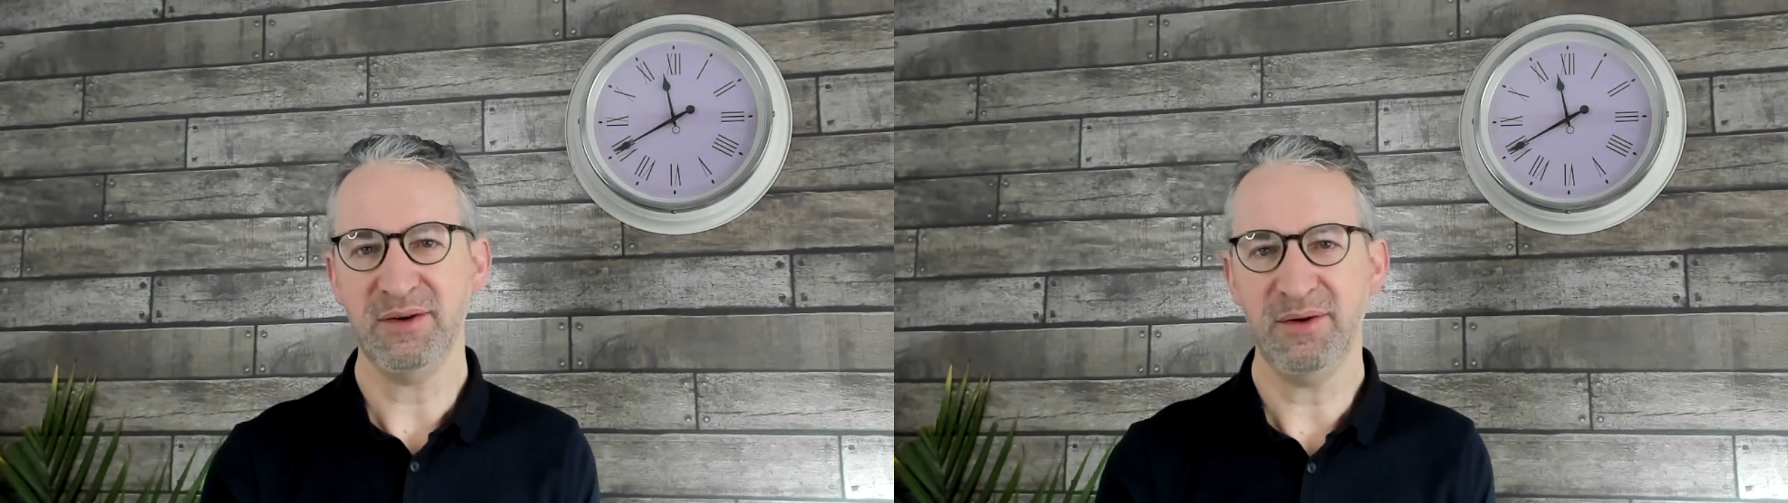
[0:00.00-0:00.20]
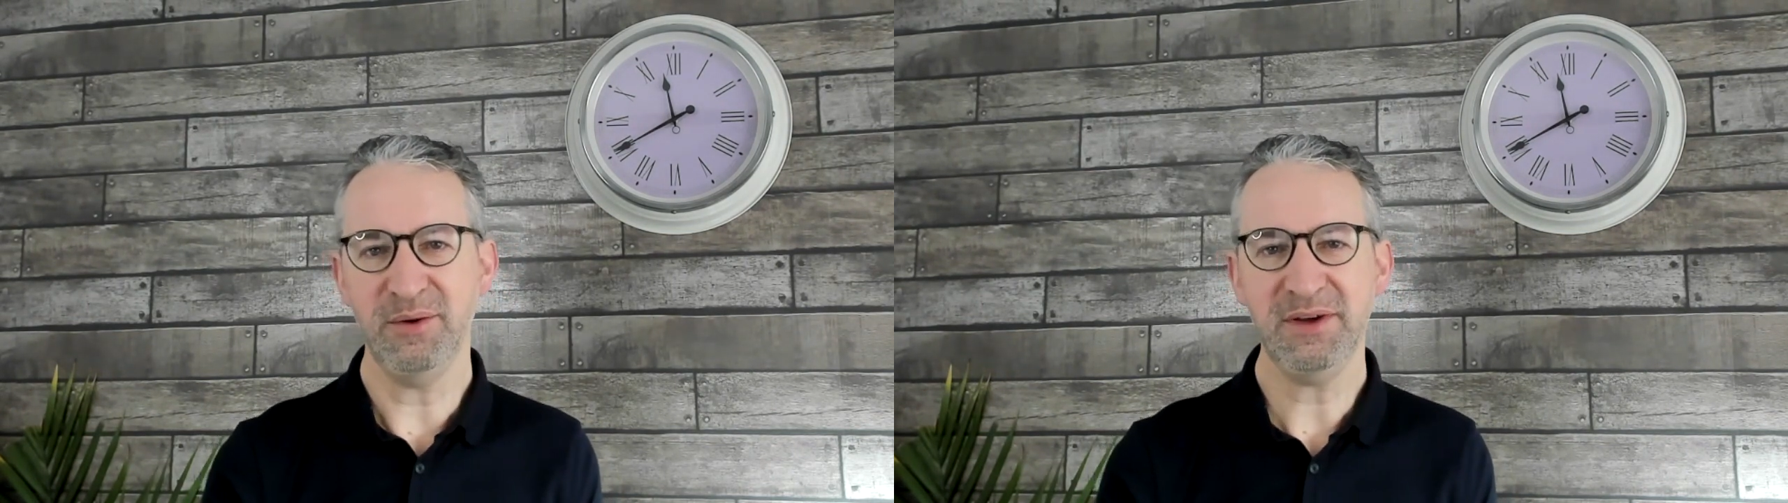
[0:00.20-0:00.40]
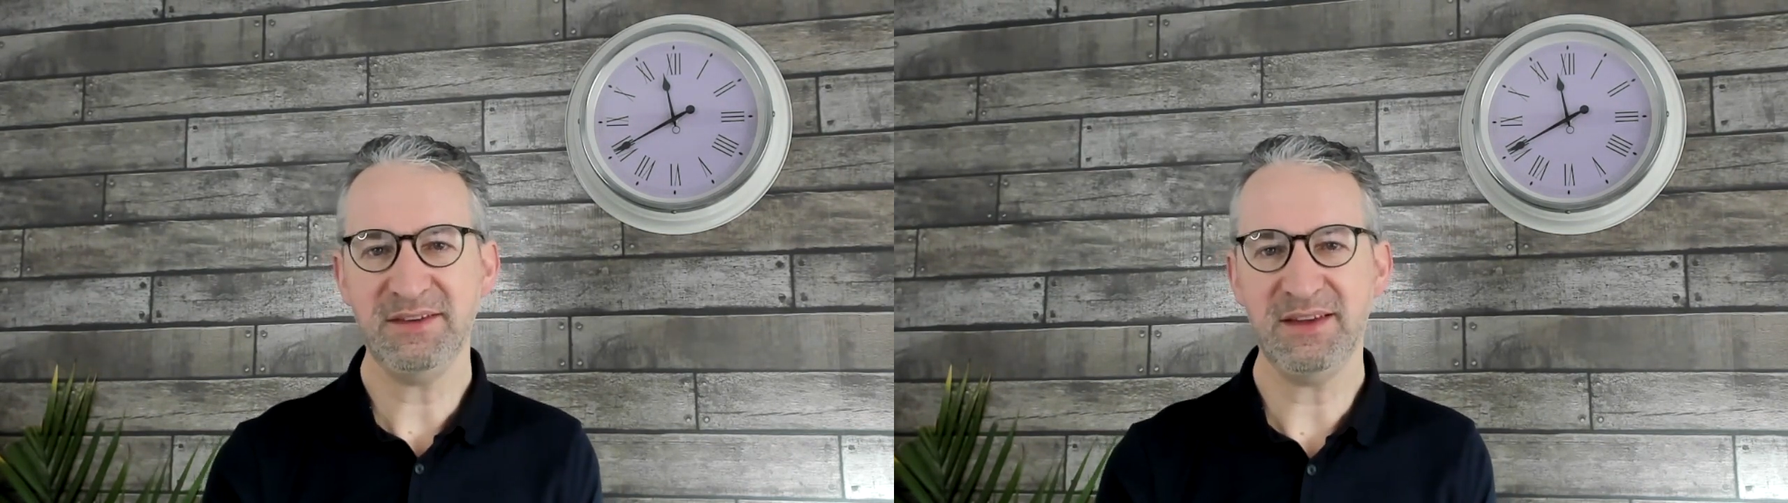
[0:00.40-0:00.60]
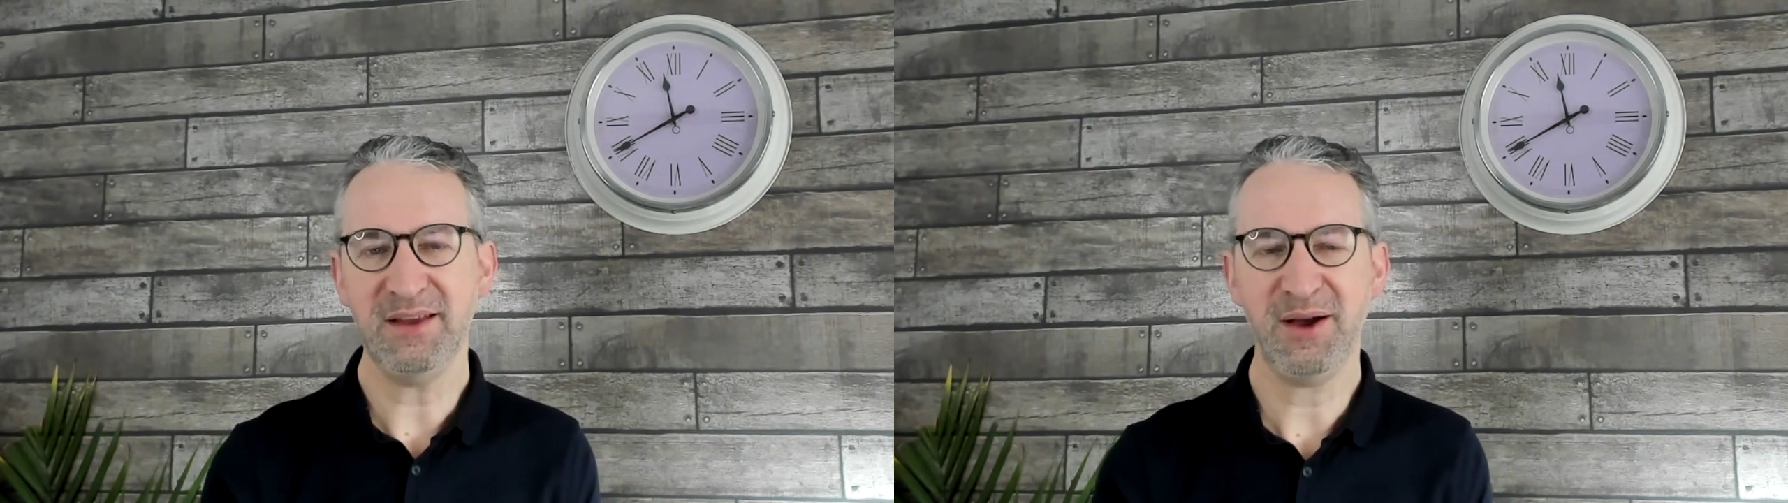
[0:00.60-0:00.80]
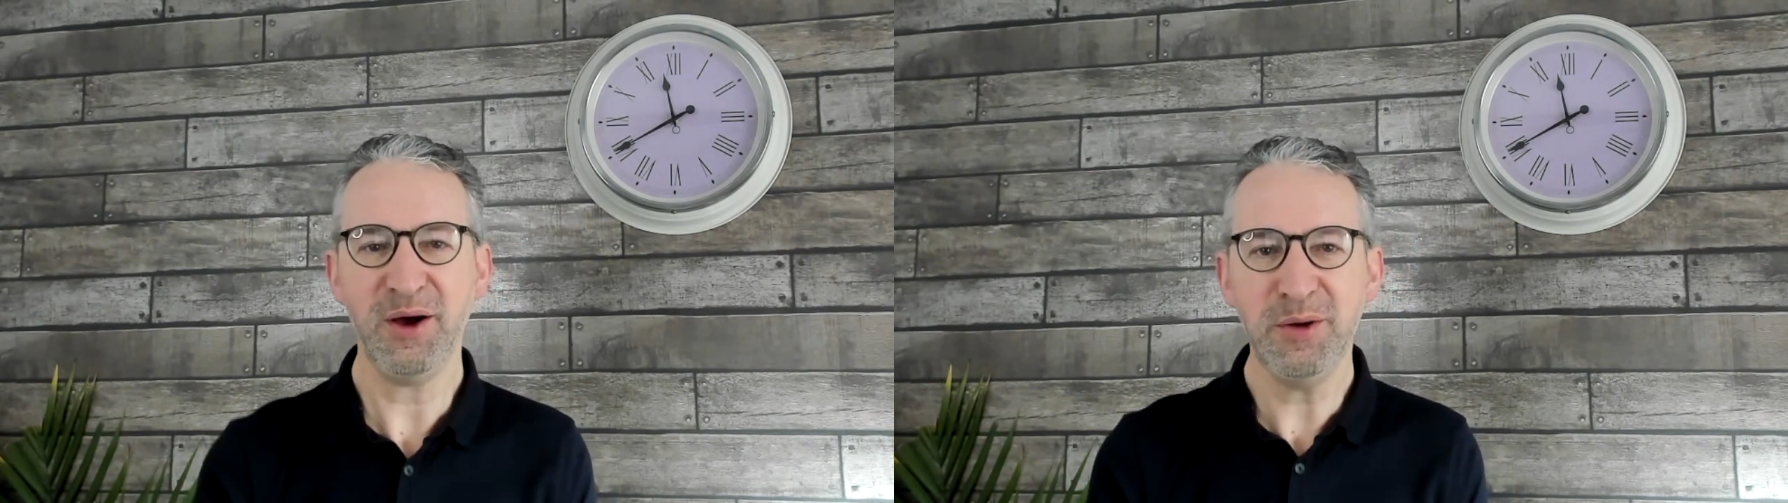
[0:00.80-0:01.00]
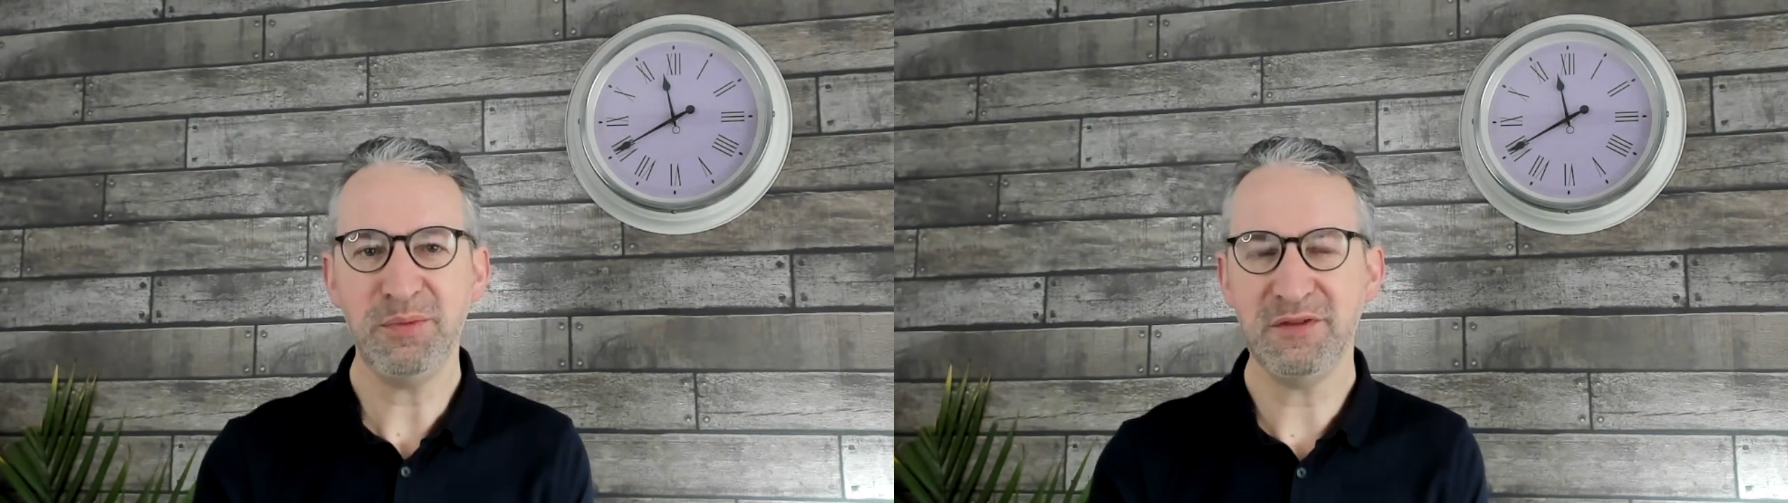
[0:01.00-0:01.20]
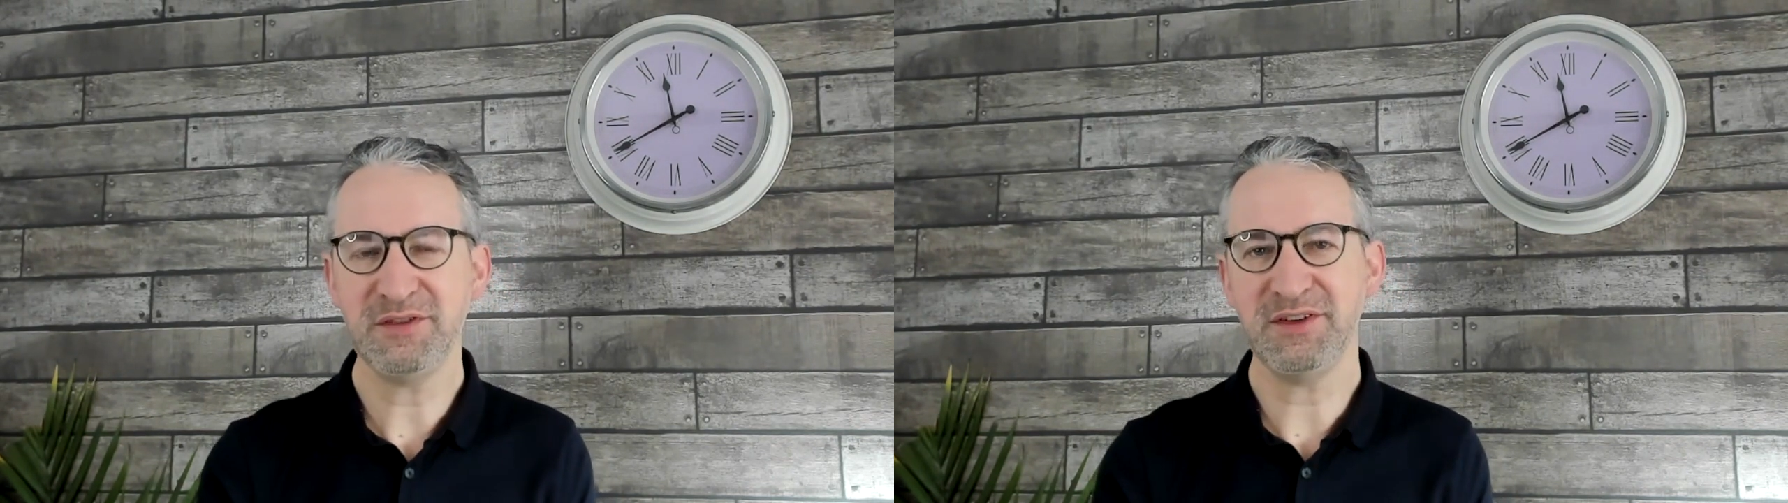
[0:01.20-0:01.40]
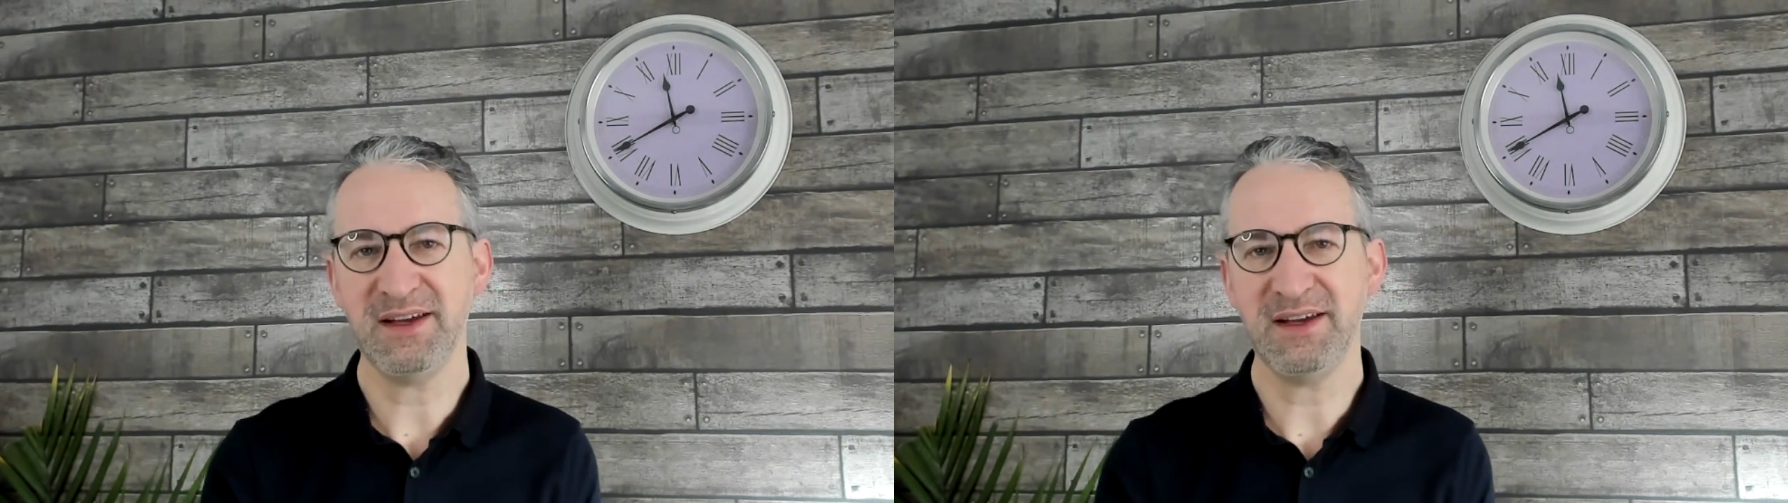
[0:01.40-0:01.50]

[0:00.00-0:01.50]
always in the hope of good